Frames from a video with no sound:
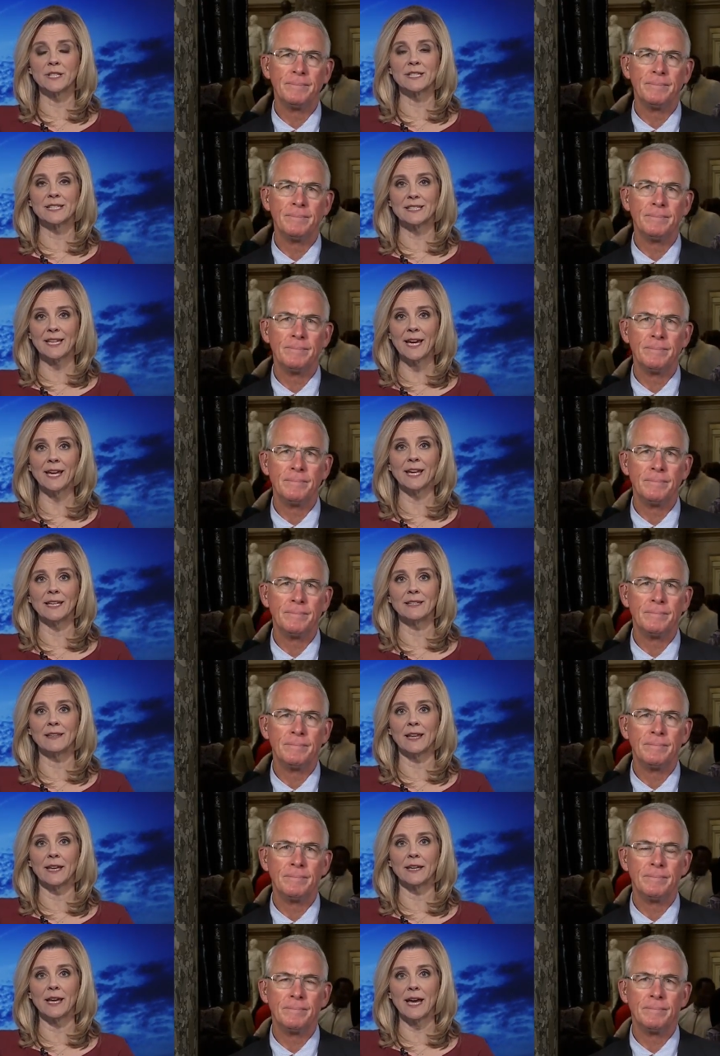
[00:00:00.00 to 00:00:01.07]
Speaker 1: state
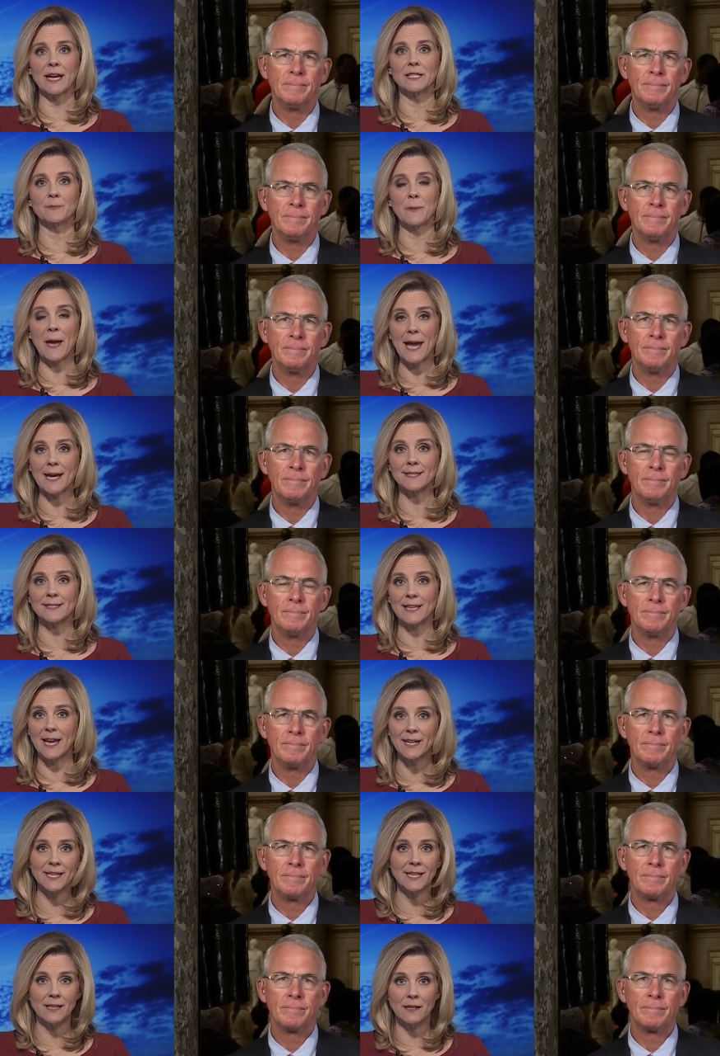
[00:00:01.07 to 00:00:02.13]
that has passed
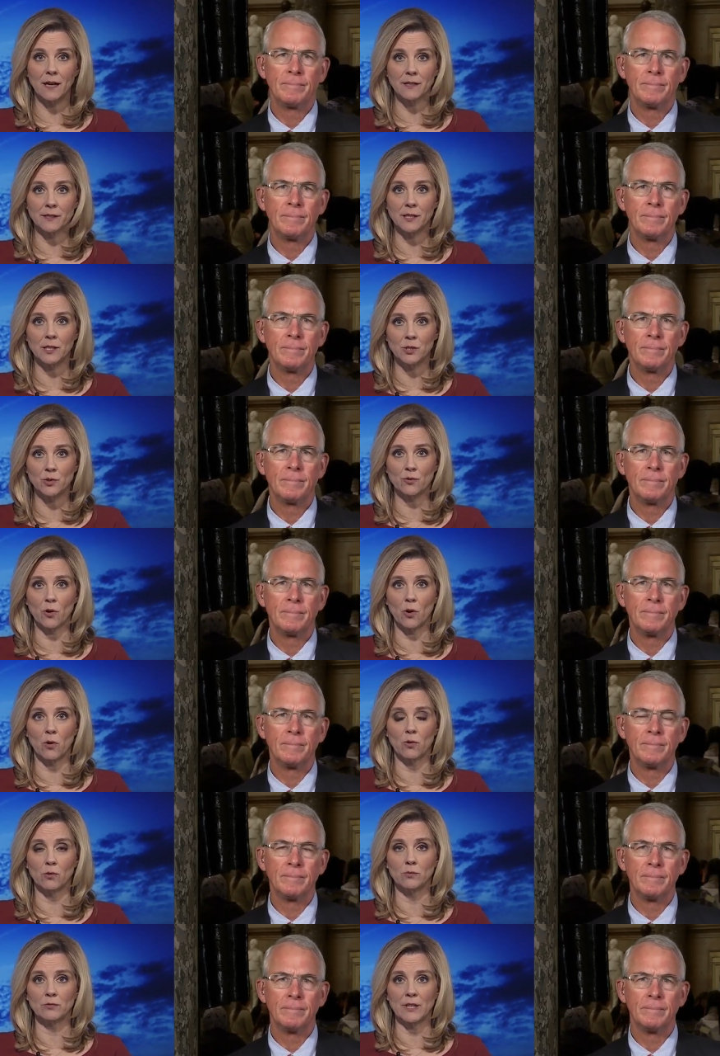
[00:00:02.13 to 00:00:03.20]
any gun
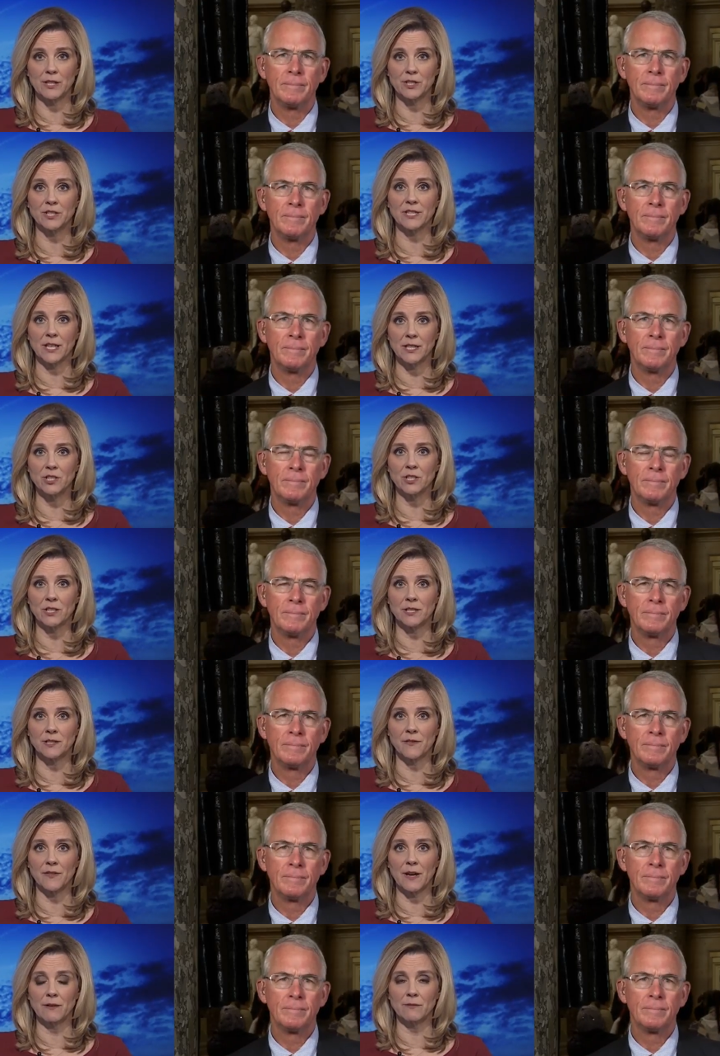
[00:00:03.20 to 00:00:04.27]
control legislation,
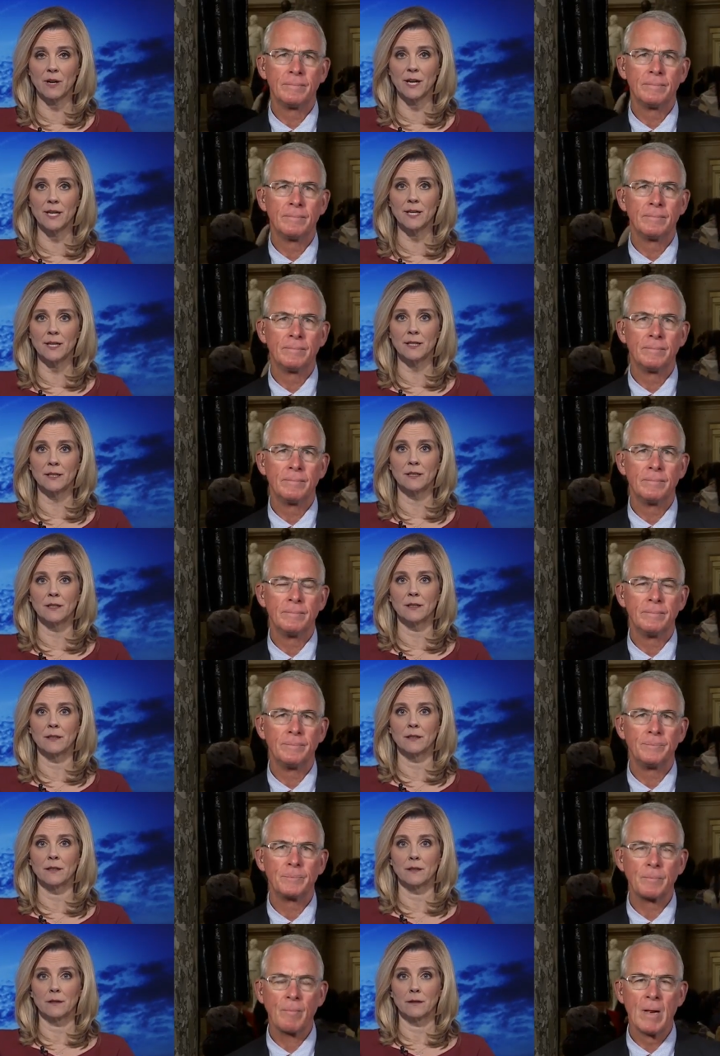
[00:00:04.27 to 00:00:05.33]
isn't that right?
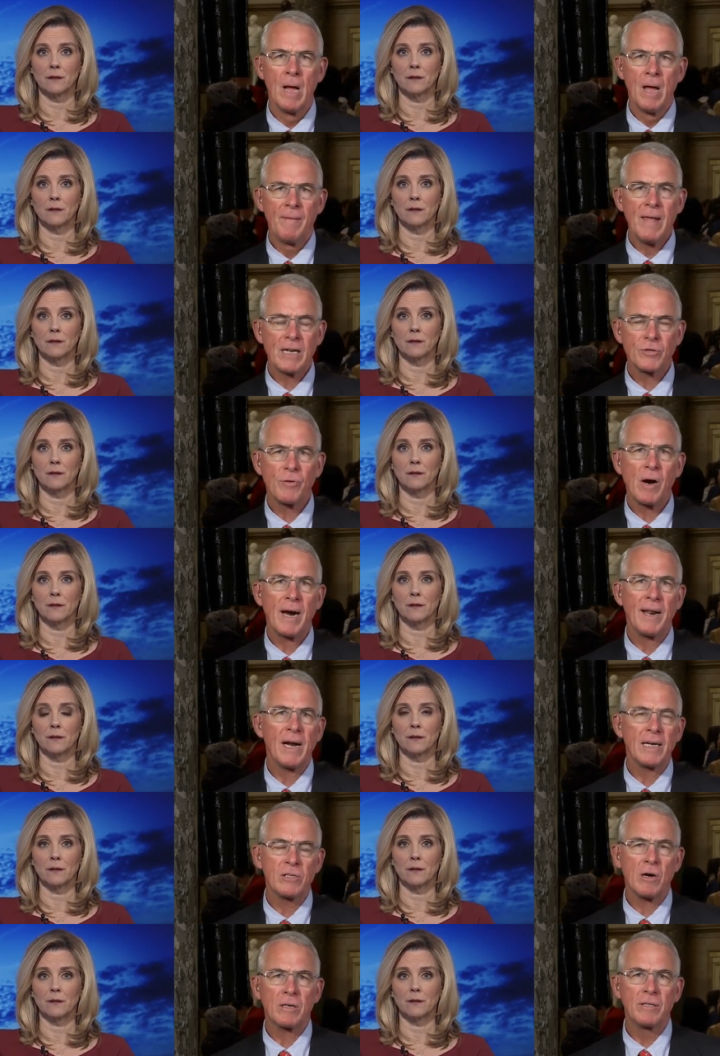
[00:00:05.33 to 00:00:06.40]
Speaker 2: That's right. And
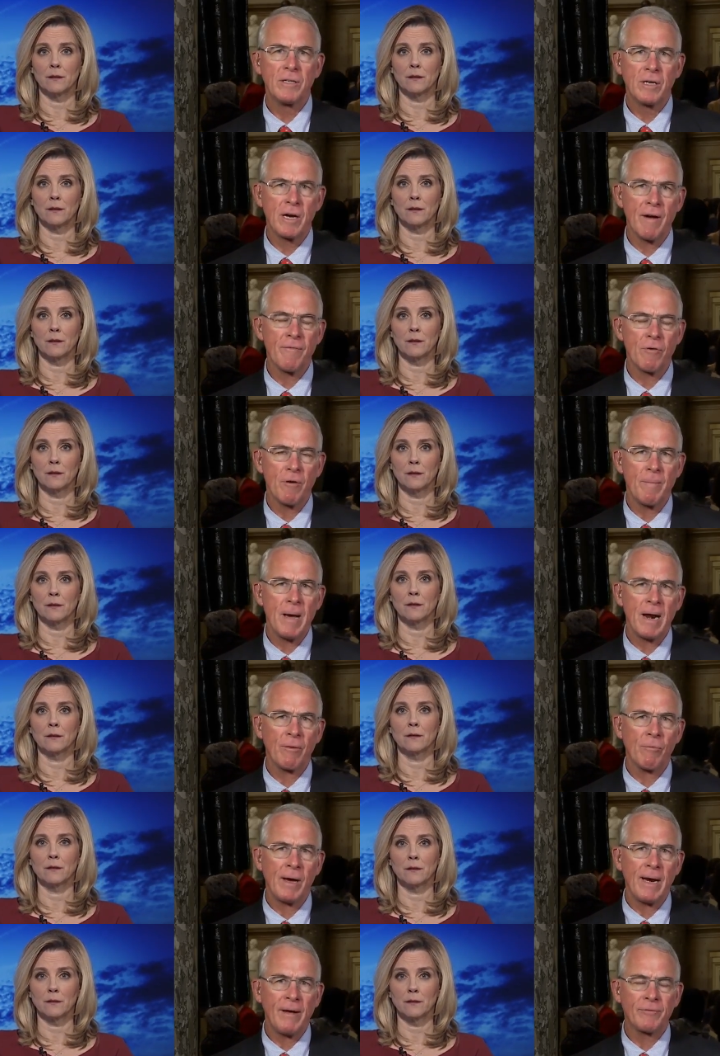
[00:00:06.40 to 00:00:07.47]
I talked to the governor about
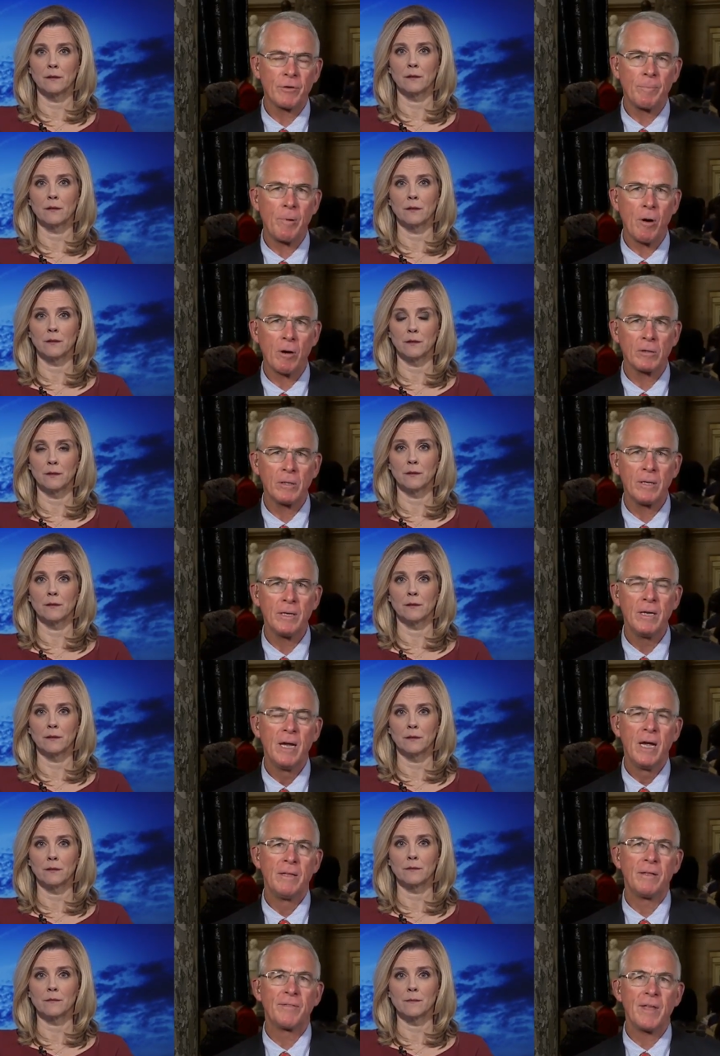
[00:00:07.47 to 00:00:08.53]
it right after Parkland.
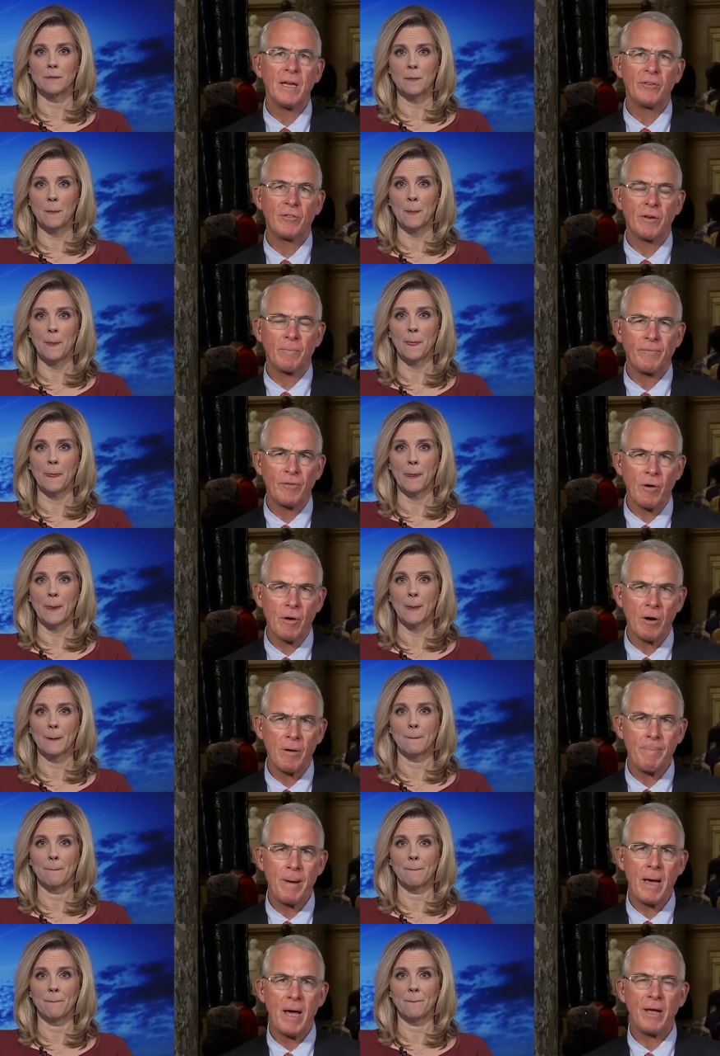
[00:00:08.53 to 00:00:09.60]
And the things that
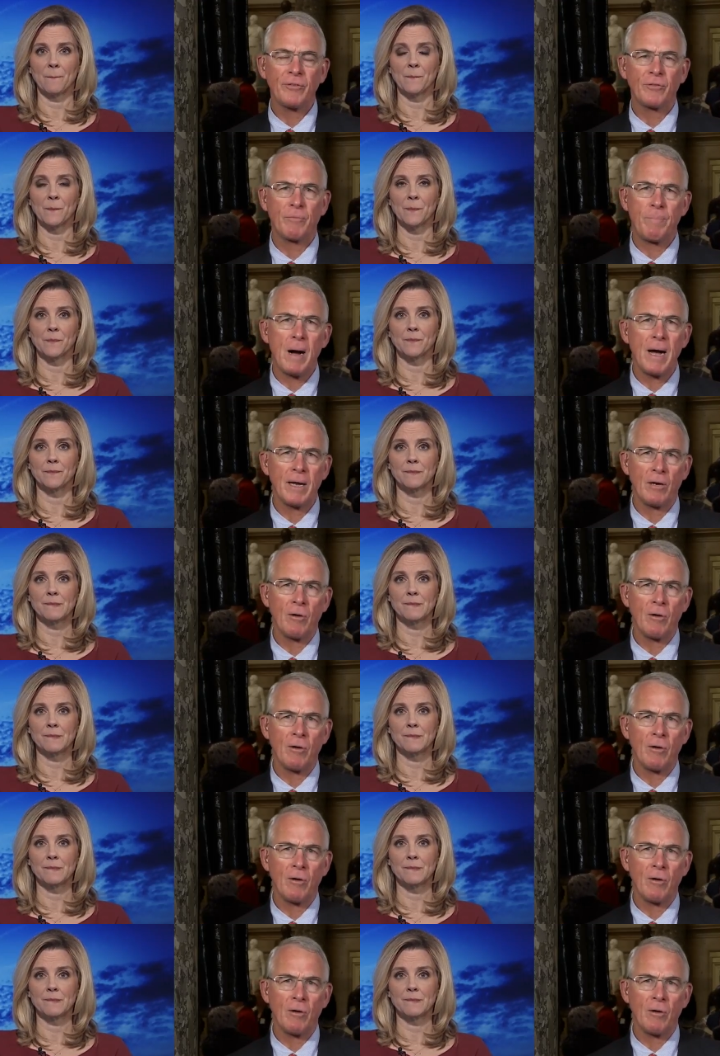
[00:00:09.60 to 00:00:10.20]
Florida passed, by